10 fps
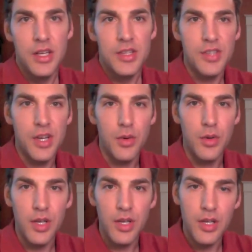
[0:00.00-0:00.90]
So
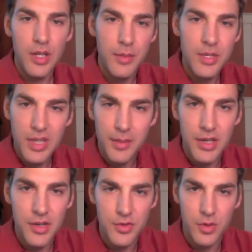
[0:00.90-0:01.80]
let me check my
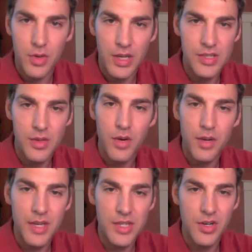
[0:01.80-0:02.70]
notes real quick because I want to
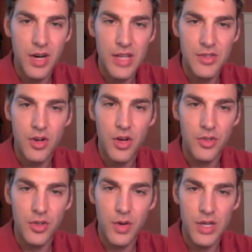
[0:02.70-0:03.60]
make sure I answered all
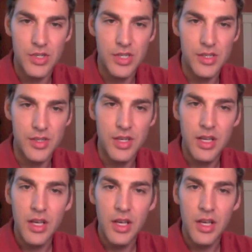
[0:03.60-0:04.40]
your questions.